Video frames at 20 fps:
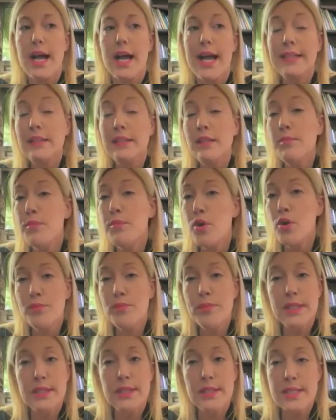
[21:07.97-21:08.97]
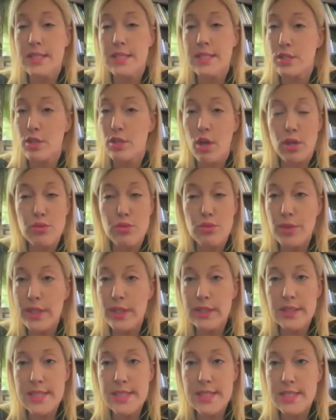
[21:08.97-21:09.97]
At the moment, this is not
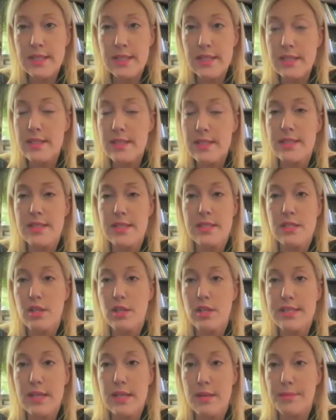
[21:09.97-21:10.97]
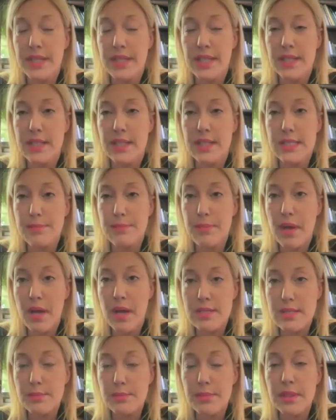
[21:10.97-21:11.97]
realistic. This is not something that is
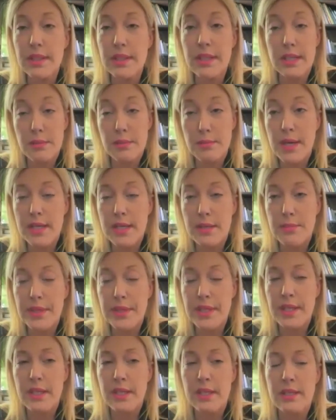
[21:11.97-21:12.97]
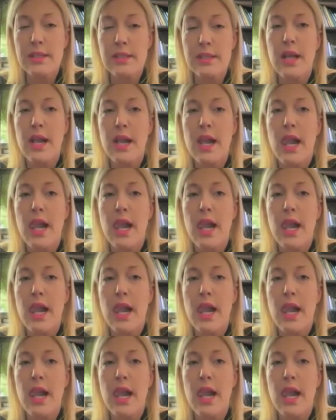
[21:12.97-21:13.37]
possible, in my opinion.